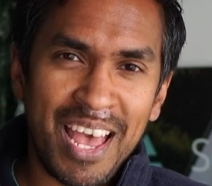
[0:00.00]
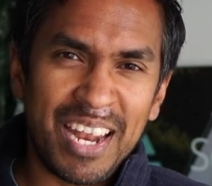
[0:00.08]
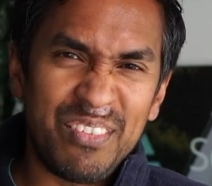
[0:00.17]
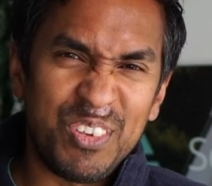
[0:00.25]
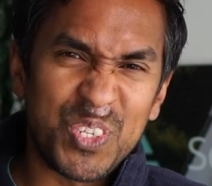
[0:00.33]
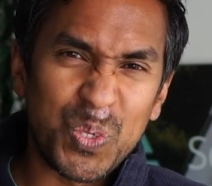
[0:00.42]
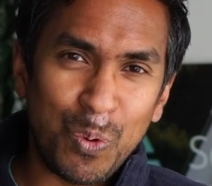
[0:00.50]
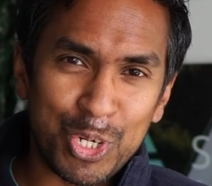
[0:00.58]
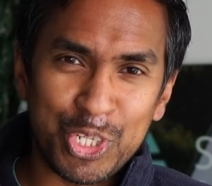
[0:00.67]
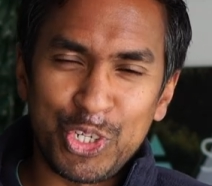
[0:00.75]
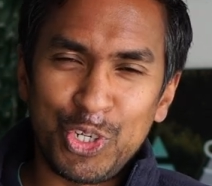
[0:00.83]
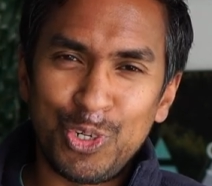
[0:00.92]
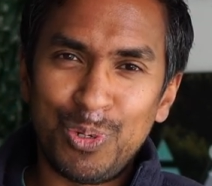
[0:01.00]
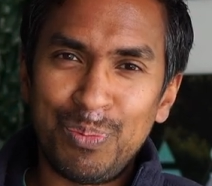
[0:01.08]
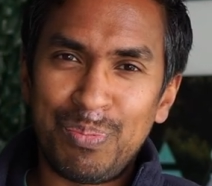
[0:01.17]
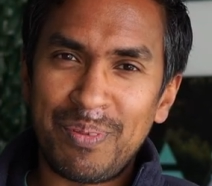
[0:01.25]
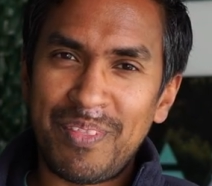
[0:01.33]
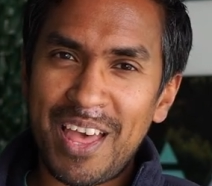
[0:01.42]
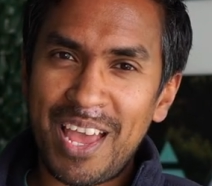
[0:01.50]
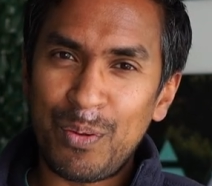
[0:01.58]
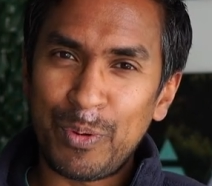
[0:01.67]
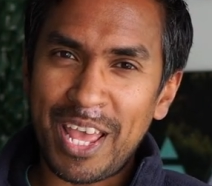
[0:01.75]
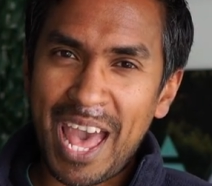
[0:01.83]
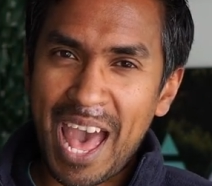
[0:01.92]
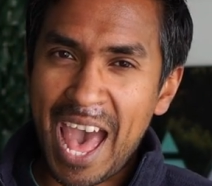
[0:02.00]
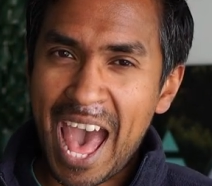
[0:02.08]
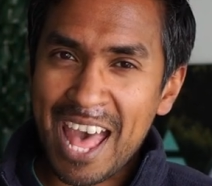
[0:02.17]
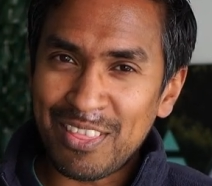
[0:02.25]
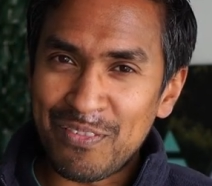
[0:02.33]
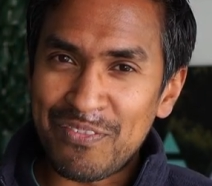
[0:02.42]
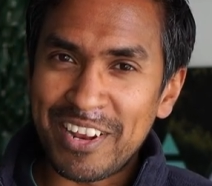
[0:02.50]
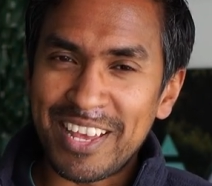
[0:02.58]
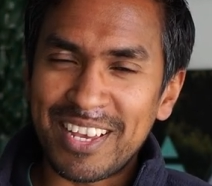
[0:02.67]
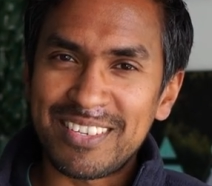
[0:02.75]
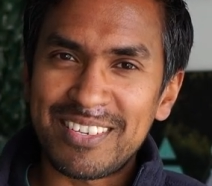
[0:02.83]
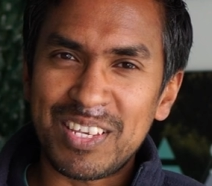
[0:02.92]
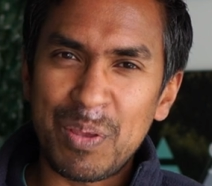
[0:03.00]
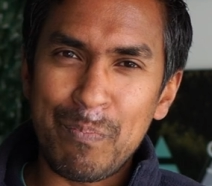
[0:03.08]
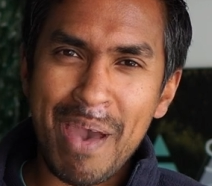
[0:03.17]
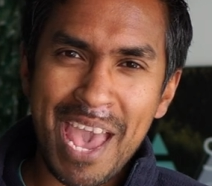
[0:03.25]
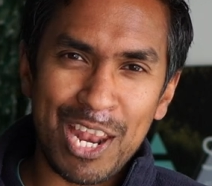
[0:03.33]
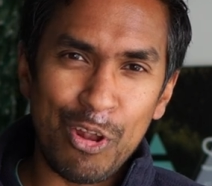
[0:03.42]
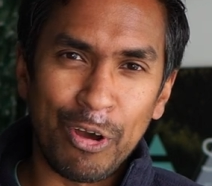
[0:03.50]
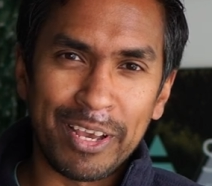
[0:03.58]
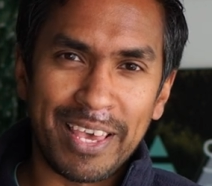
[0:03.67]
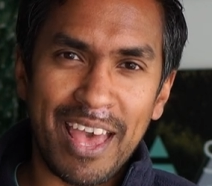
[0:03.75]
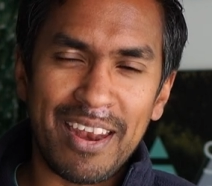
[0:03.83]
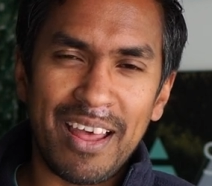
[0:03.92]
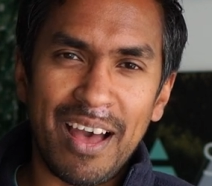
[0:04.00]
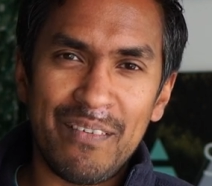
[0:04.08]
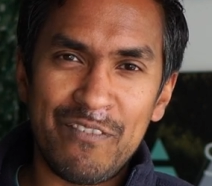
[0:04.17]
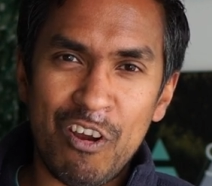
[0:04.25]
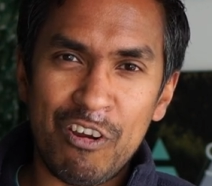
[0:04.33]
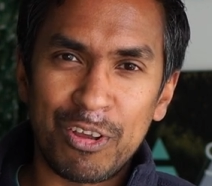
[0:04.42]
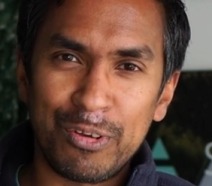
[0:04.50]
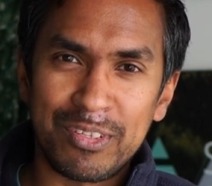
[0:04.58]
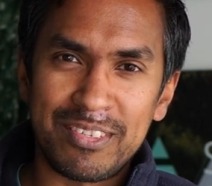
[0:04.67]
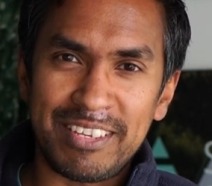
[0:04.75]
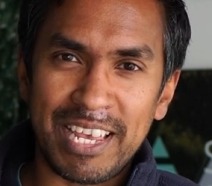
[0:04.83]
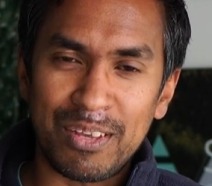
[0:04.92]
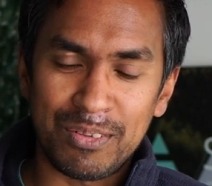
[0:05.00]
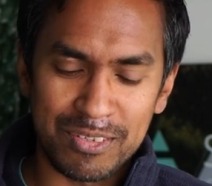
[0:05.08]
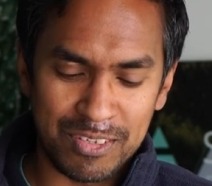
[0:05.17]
And if you squash the tube, then when you add the fittings, you may not get a very good seal.